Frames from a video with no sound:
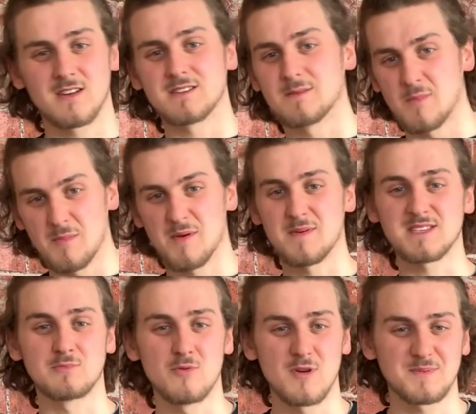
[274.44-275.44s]
It might be a bit
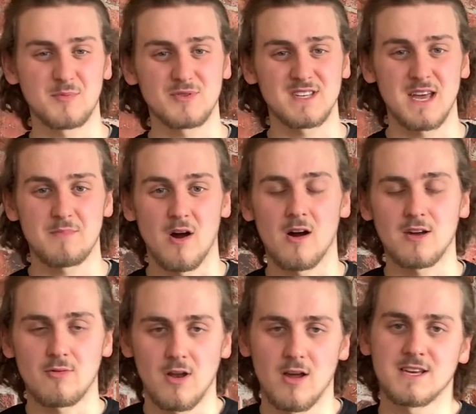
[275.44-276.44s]
small, most people would say, but I
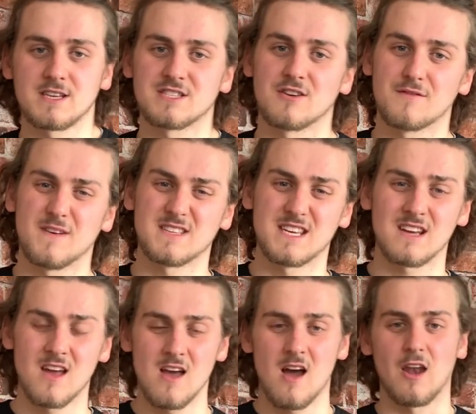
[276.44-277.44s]
quite like it snug fitting.
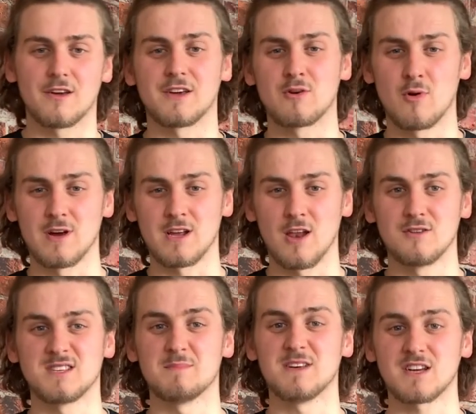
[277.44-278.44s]
I like it quite close.
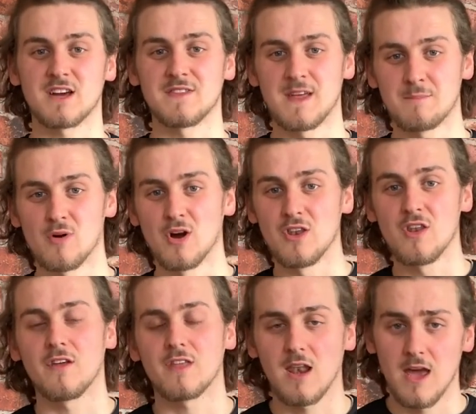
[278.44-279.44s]
It means I can then put
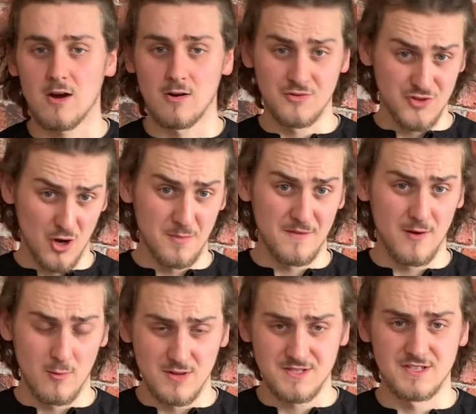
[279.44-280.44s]
another layer on top if I
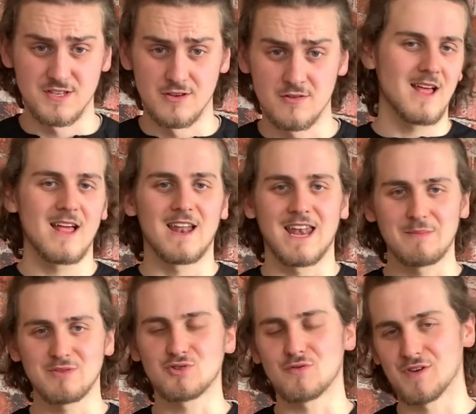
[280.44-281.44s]
wanted to. Let
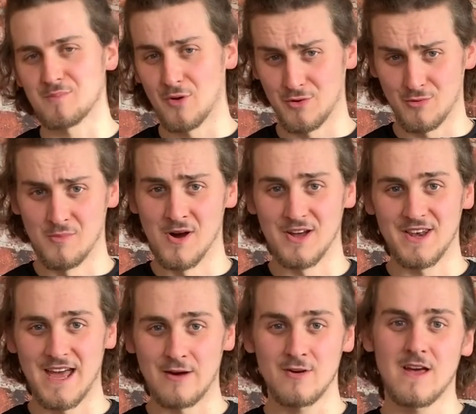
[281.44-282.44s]
me talk you through the body warmer.
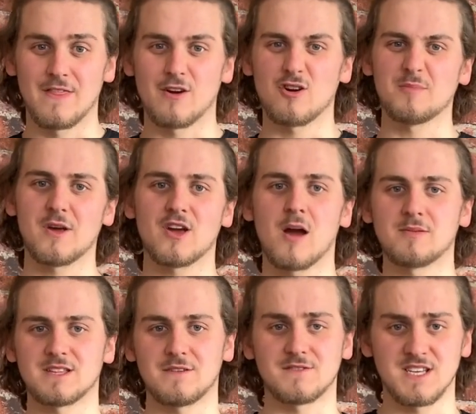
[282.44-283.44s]
Now, there are going to be a couple
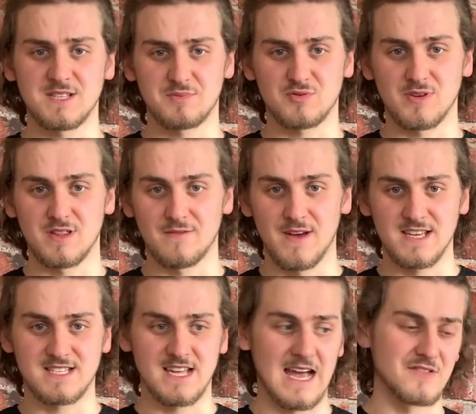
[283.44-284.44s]
of differences between the
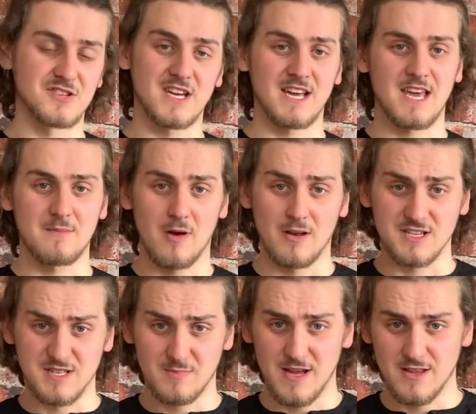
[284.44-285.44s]
vest and the jacket, but I'll
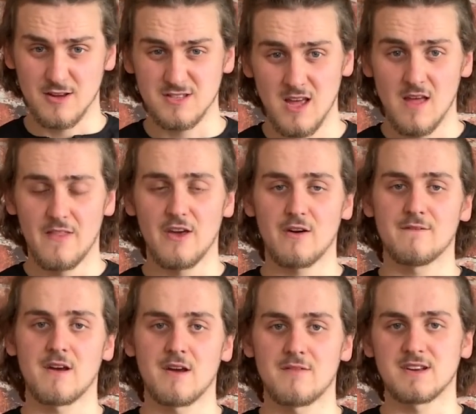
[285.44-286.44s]
explain those. They are
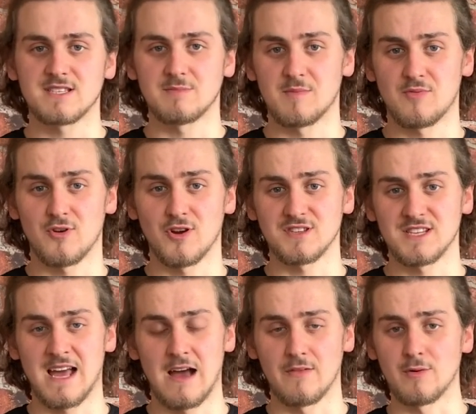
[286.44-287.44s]
very similar products in
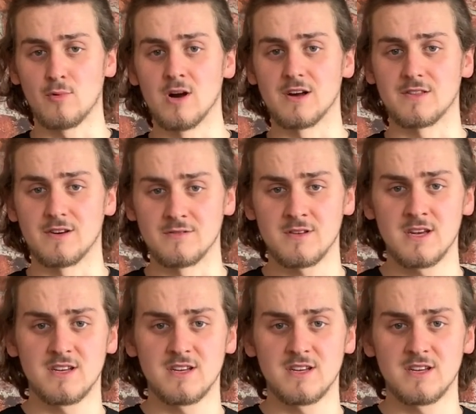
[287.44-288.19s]
how they work though.